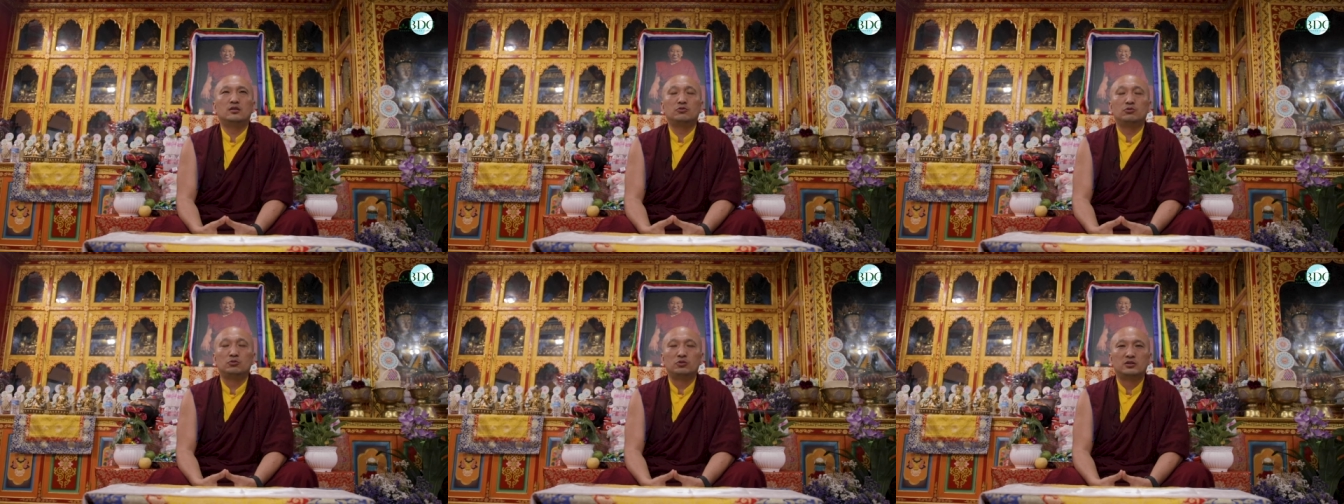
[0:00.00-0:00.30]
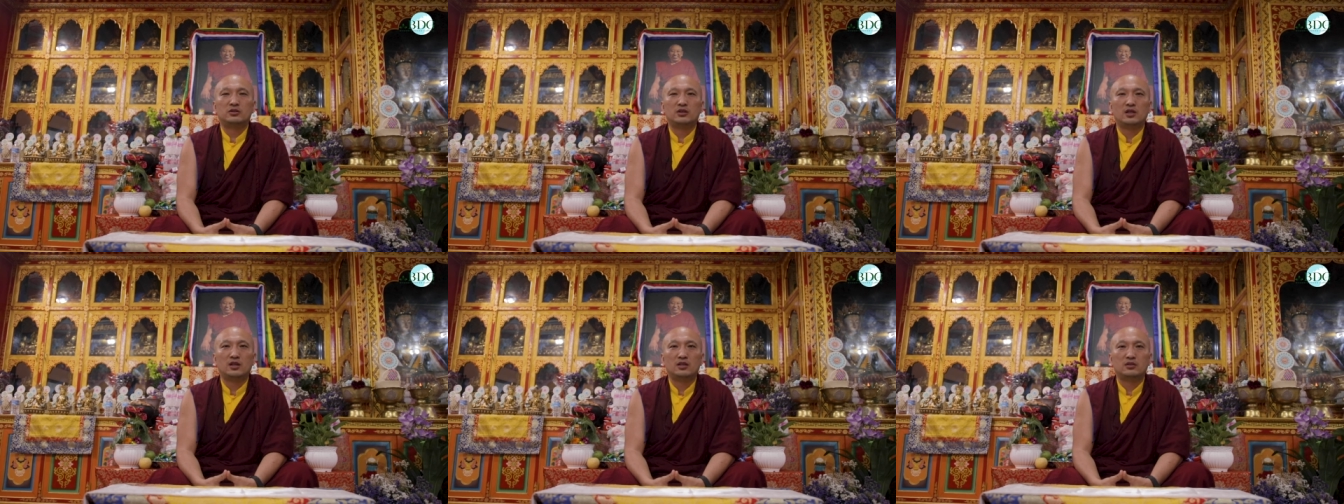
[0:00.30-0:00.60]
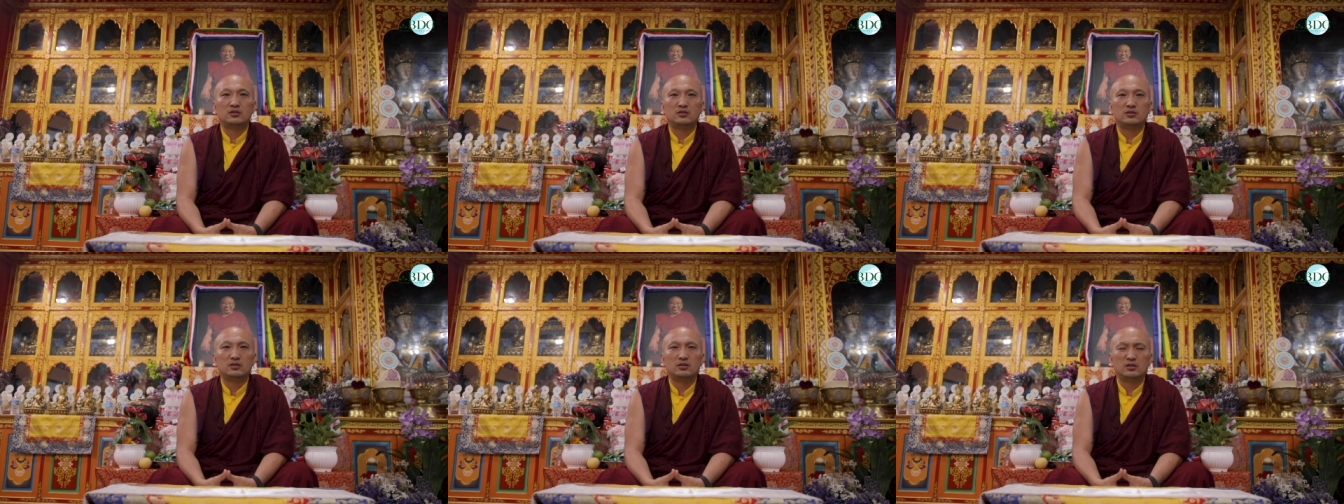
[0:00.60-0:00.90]
good
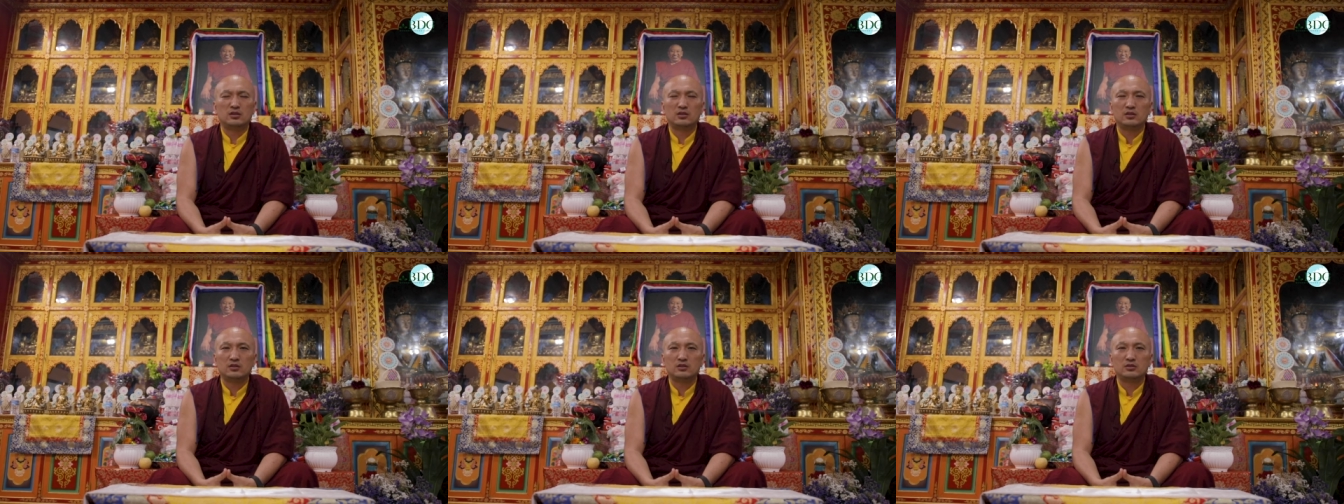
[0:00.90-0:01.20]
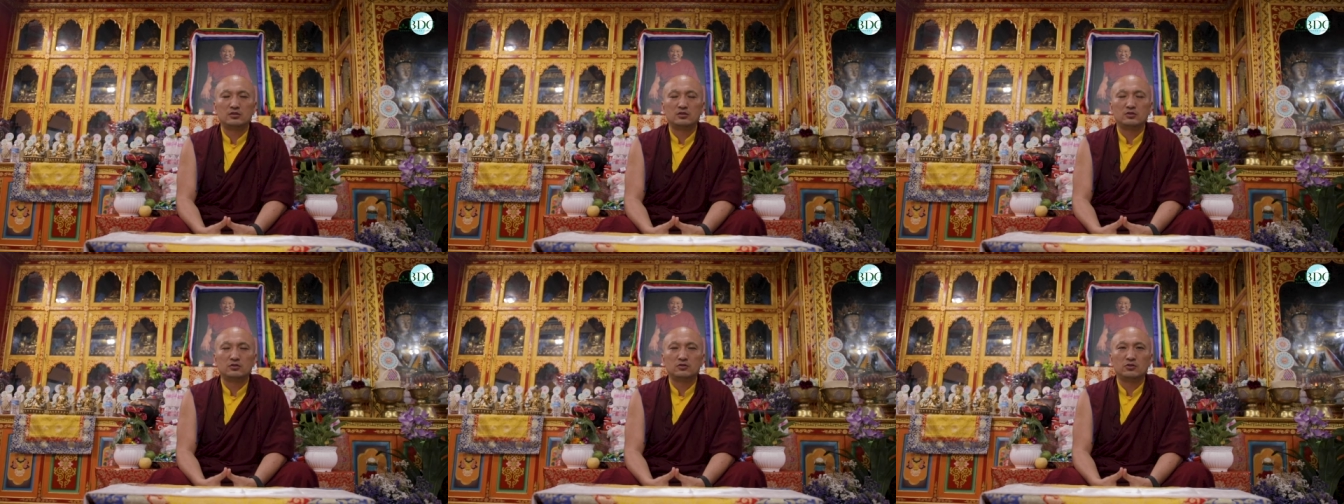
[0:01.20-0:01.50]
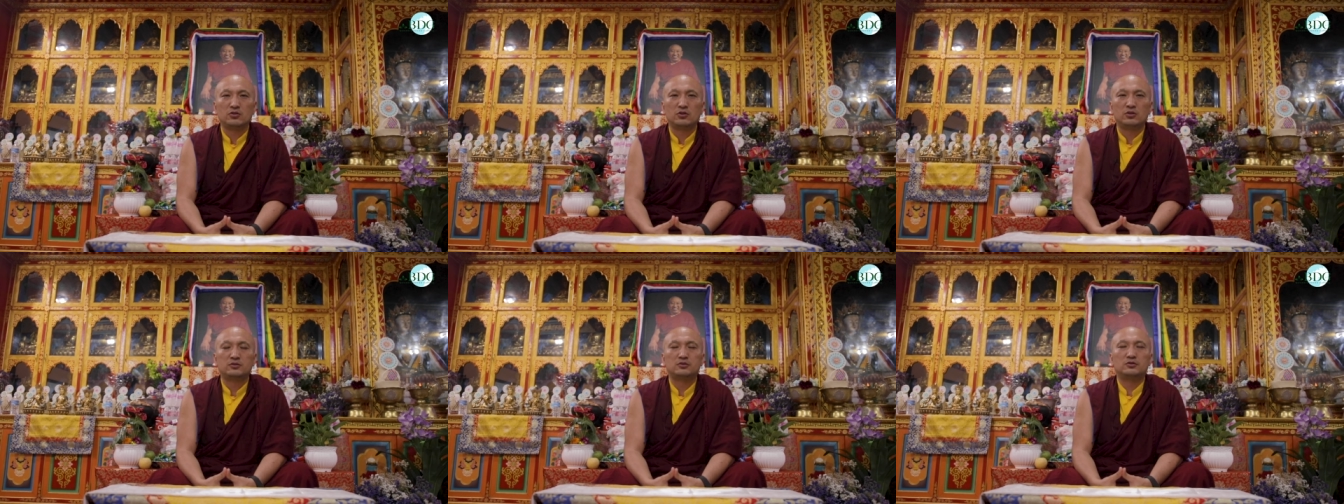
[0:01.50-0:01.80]
heart is
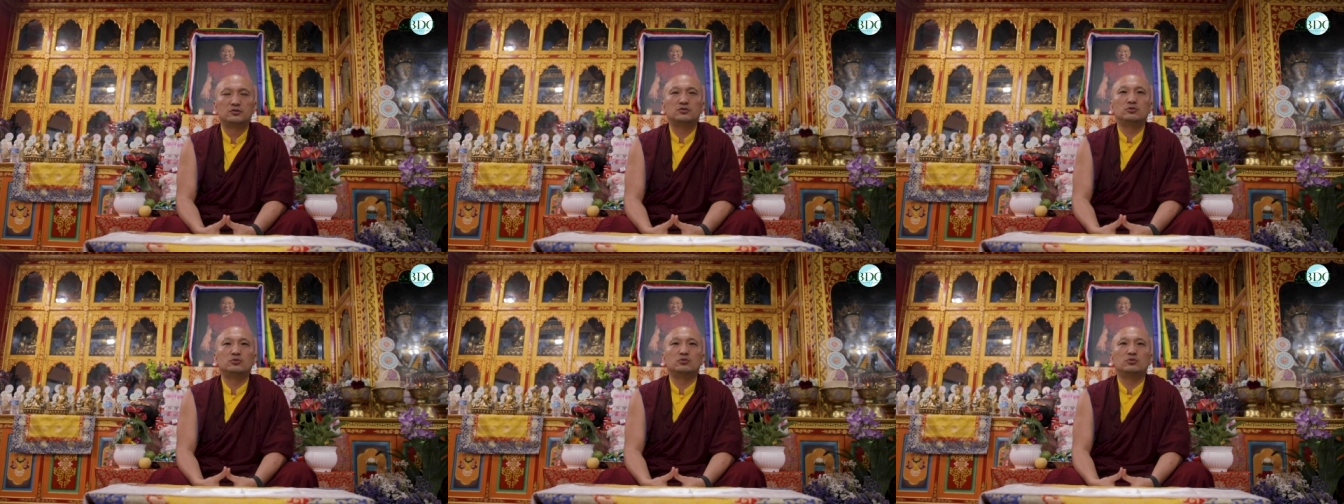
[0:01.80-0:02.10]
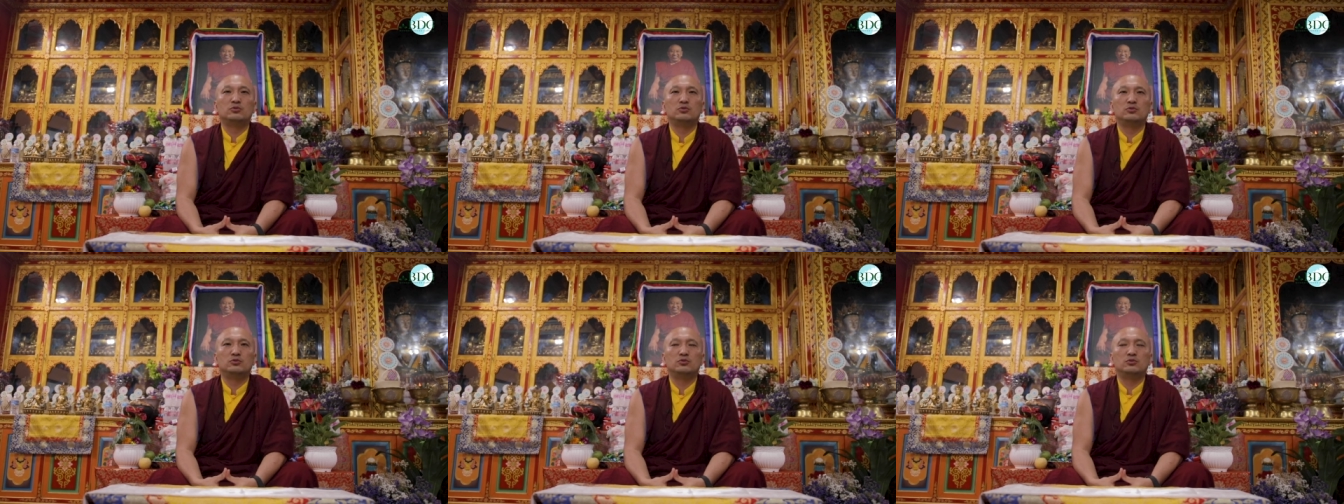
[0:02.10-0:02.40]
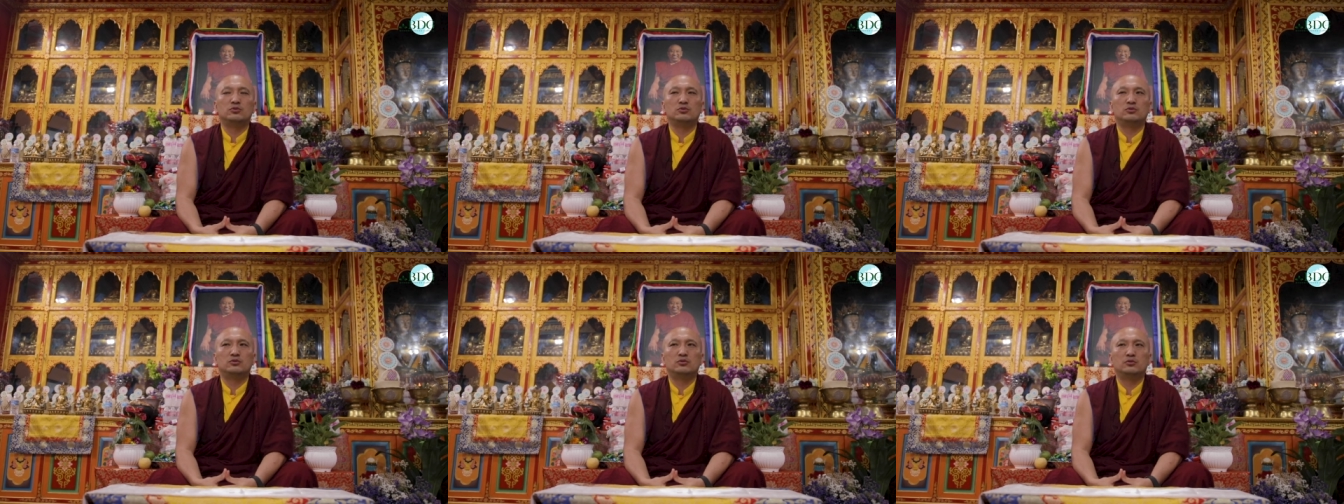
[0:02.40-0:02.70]
not
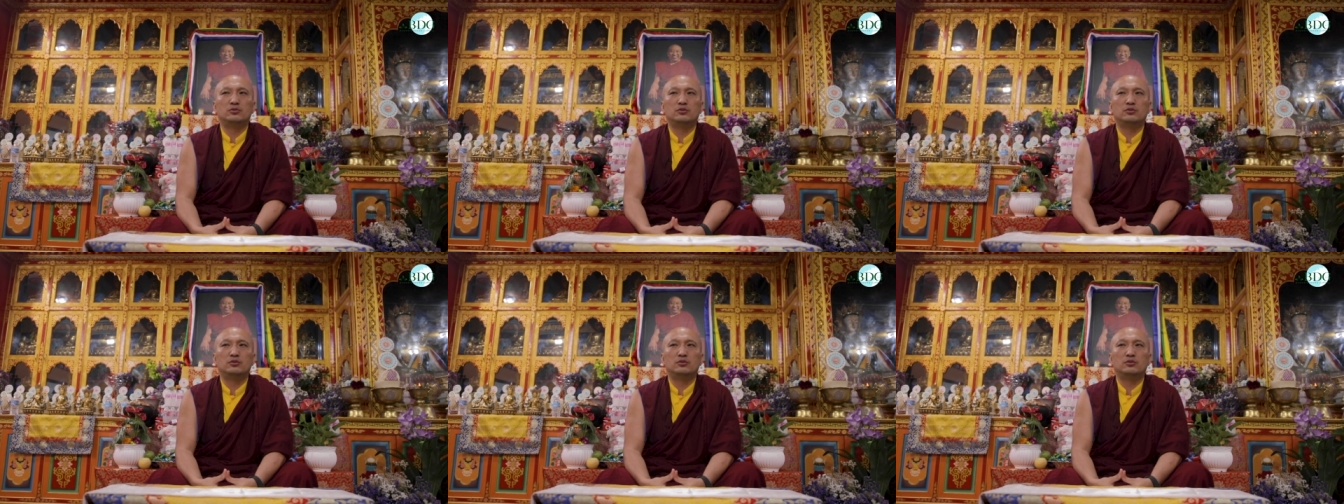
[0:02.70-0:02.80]
so